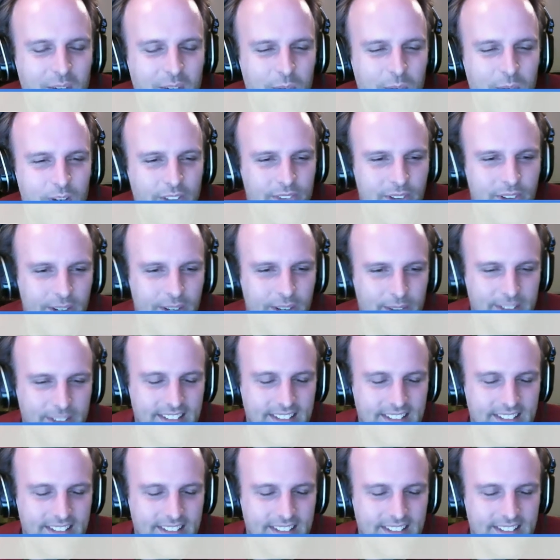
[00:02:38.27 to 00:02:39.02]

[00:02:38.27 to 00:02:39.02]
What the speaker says: Well, so I was